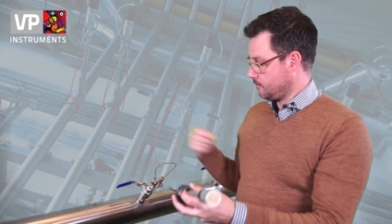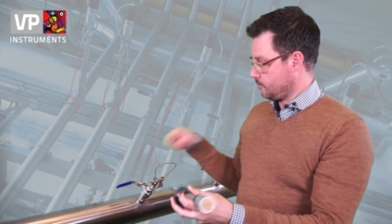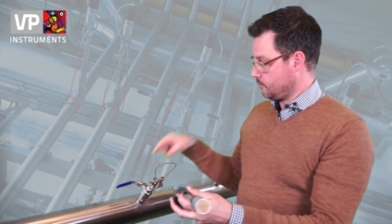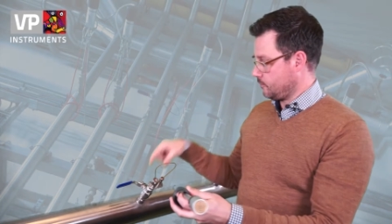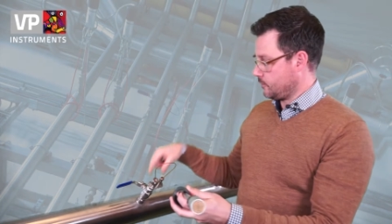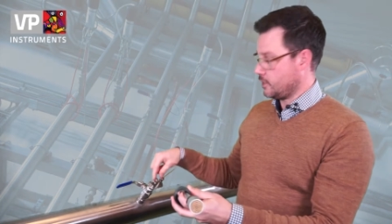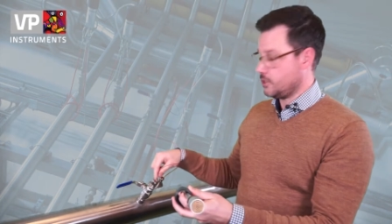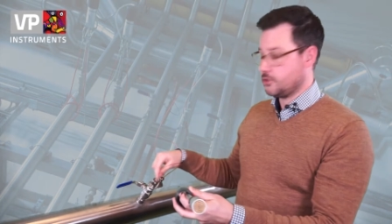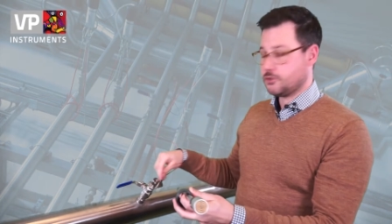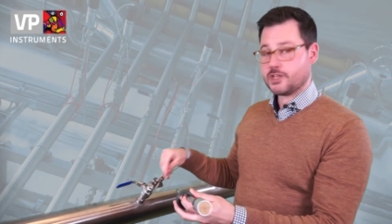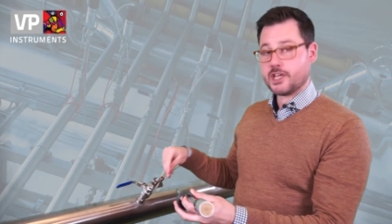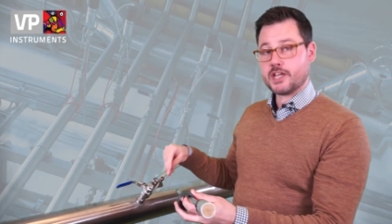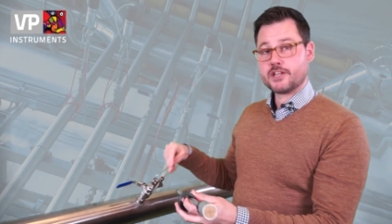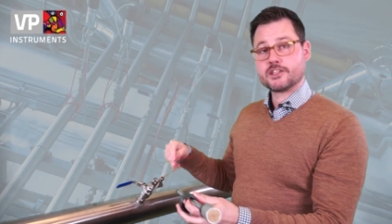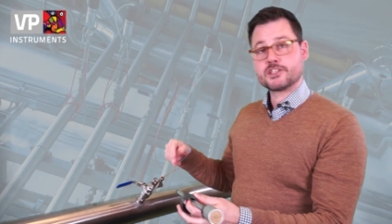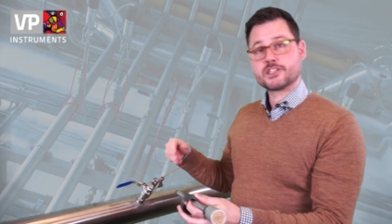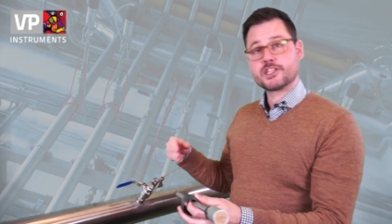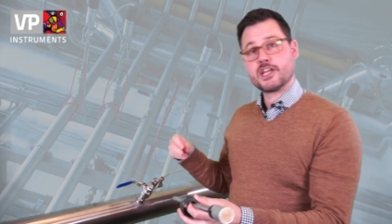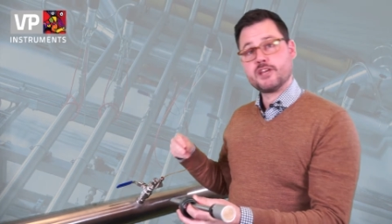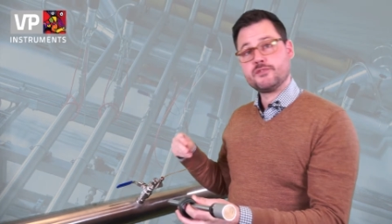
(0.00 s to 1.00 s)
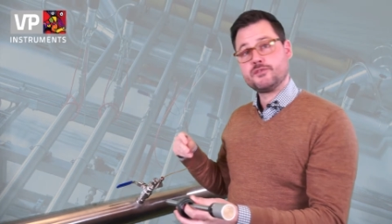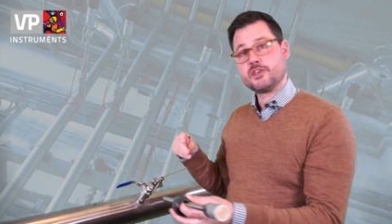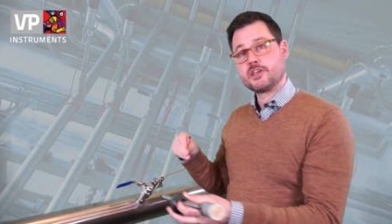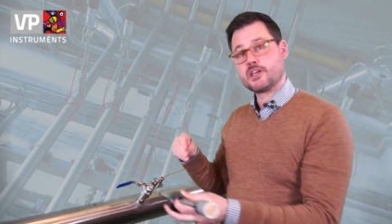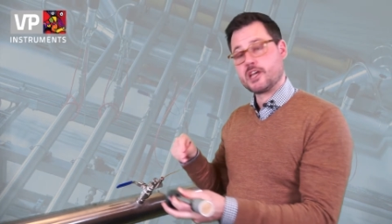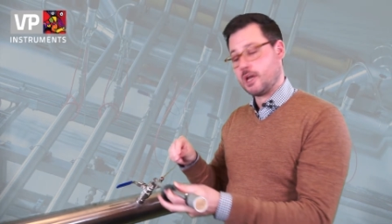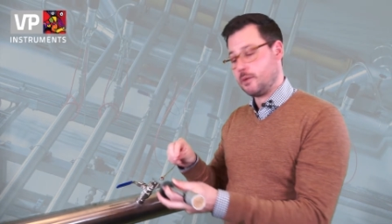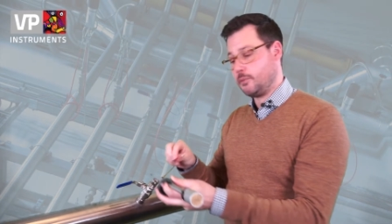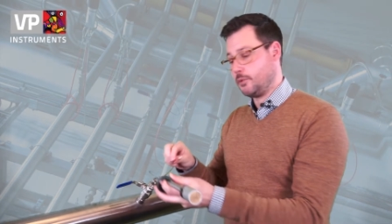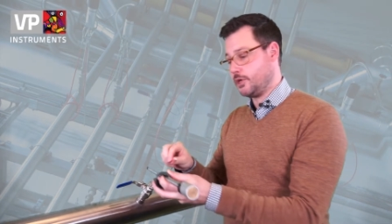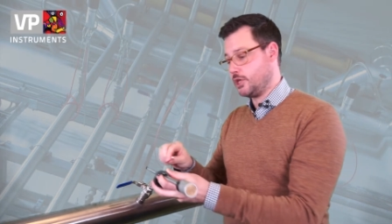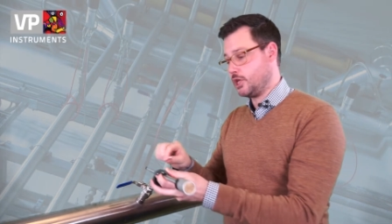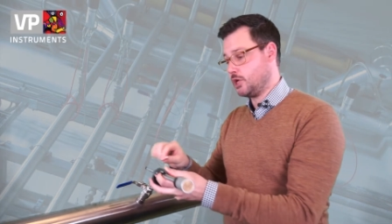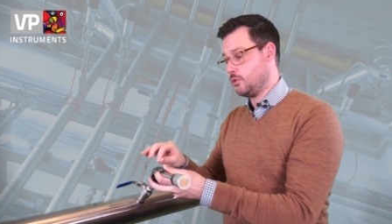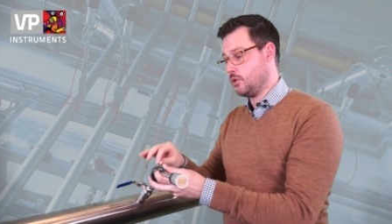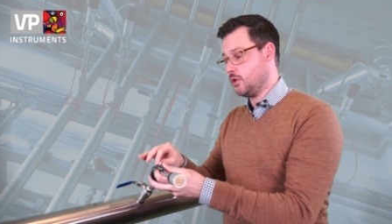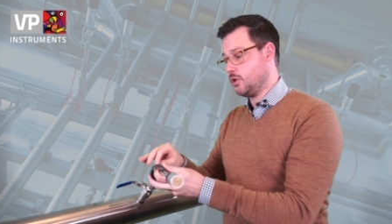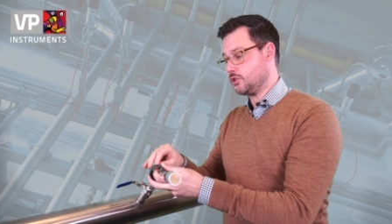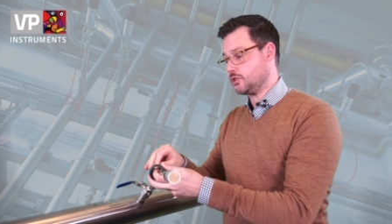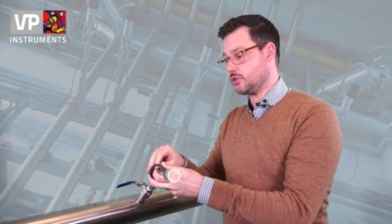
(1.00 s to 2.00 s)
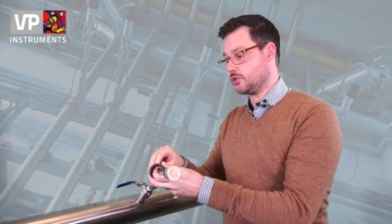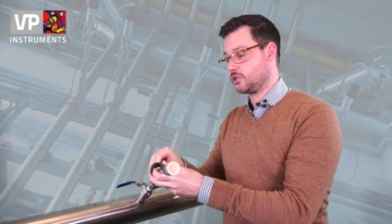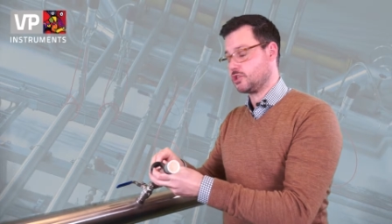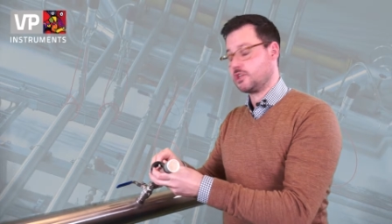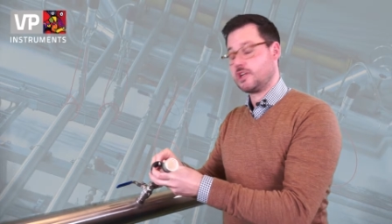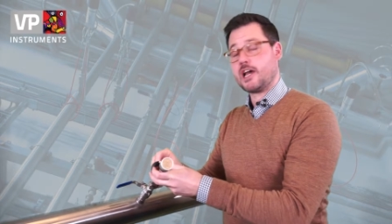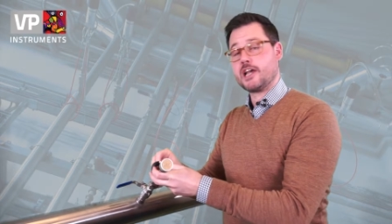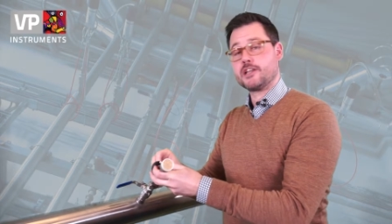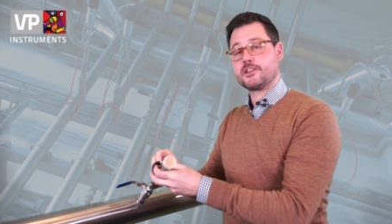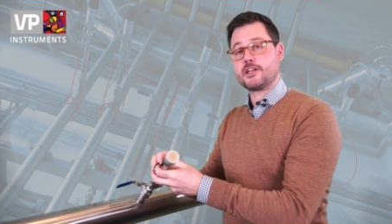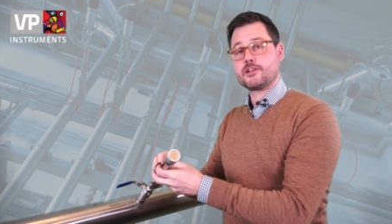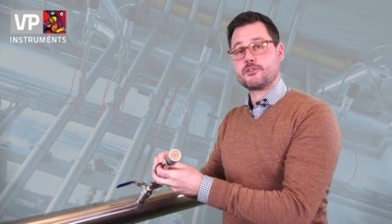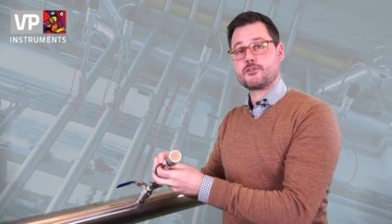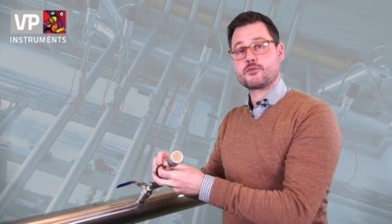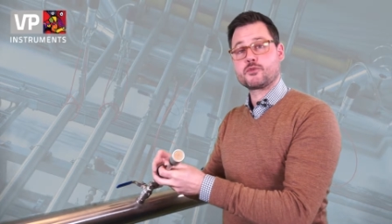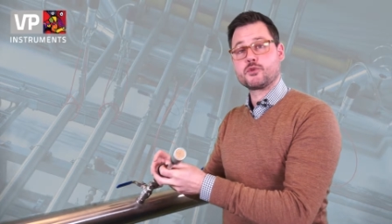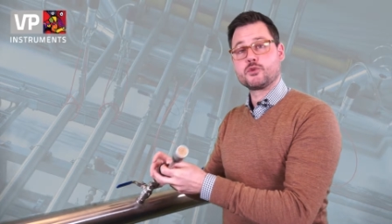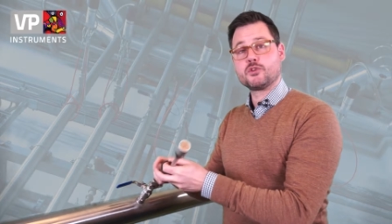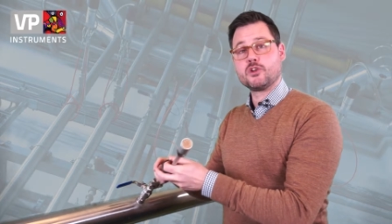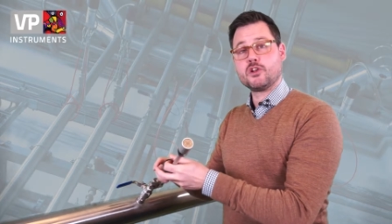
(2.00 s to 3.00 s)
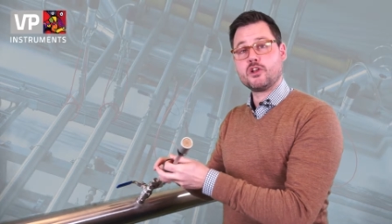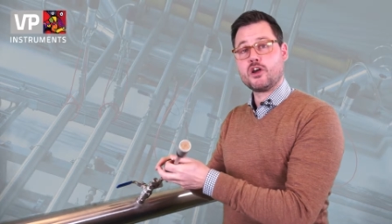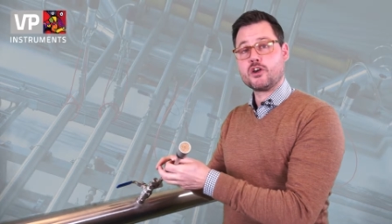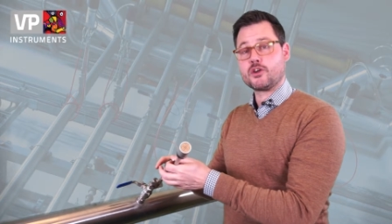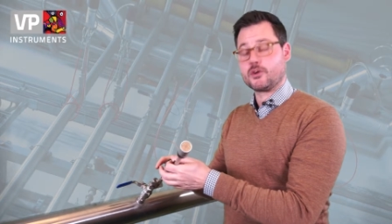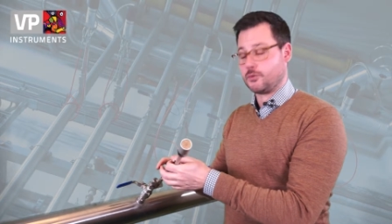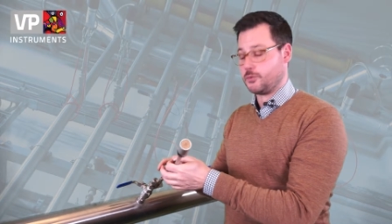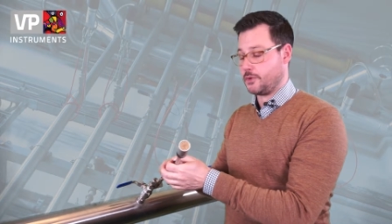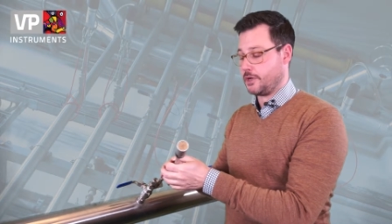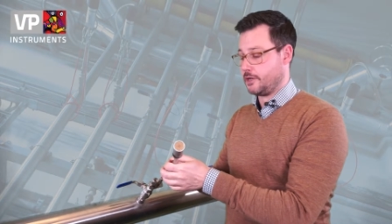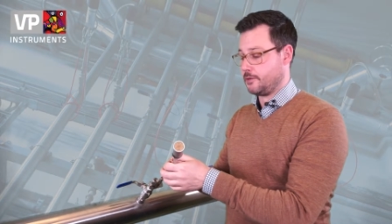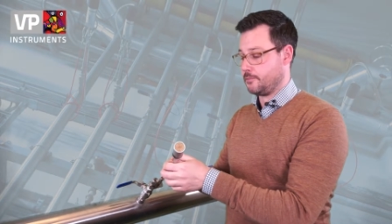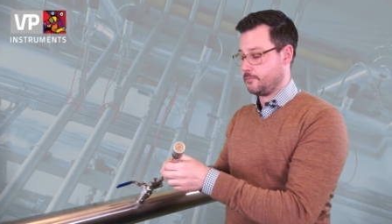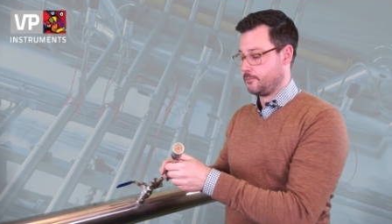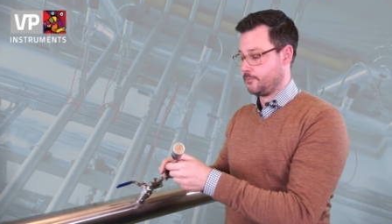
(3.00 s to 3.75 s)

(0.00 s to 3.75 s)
Then you take the safety cable and you also slide that through the locking ring.